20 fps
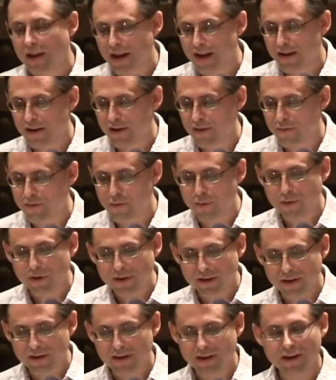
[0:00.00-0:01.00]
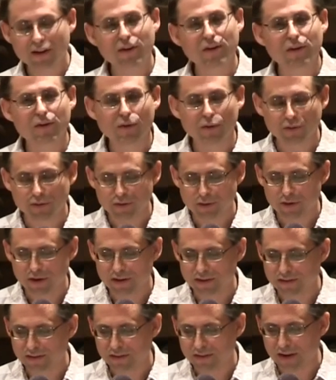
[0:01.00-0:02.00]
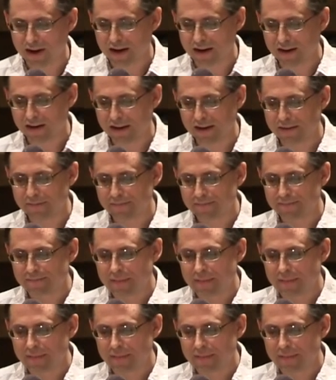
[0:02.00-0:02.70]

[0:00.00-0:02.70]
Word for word: had avoided in our culture and society.